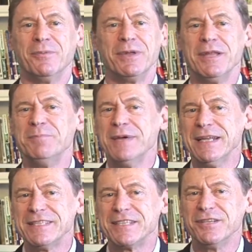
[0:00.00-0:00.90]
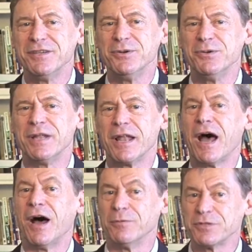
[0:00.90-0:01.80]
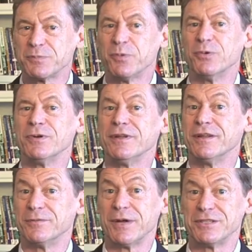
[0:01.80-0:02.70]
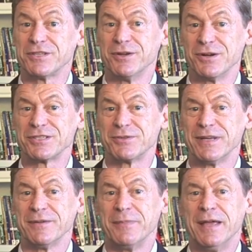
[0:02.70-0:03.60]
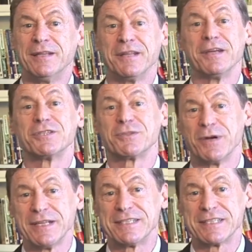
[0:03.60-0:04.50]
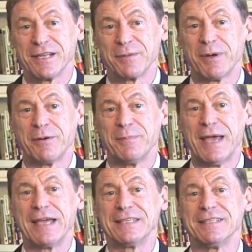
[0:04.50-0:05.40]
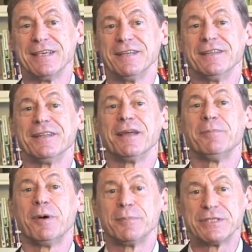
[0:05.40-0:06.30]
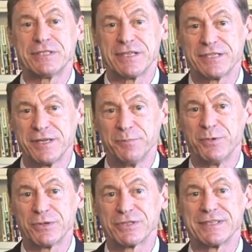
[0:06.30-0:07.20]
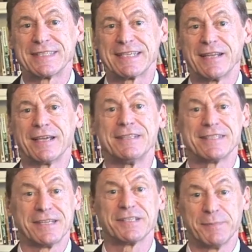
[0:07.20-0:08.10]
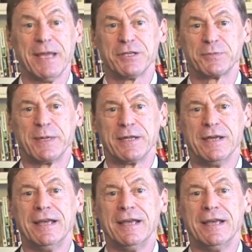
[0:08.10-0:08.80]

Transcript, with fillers: Within minutes, he knew that I was born and raised in Austria, that I started Selling Power magazine, and that I published 16 books on selling and sales management.